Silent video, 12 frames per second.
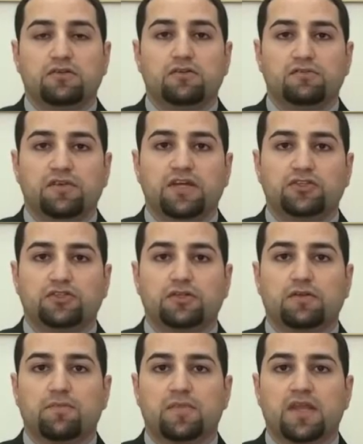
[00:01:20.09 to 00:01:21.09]

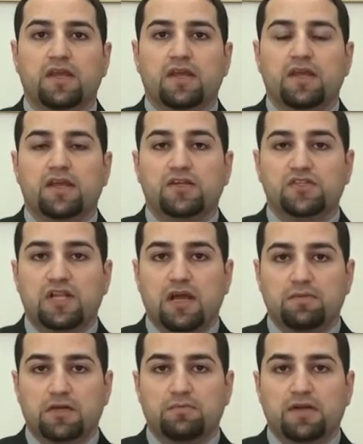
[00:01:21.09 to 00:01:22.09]
innovation in
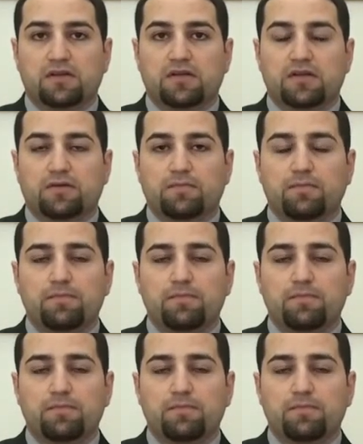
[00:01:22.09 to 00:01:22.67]
Islamic banking?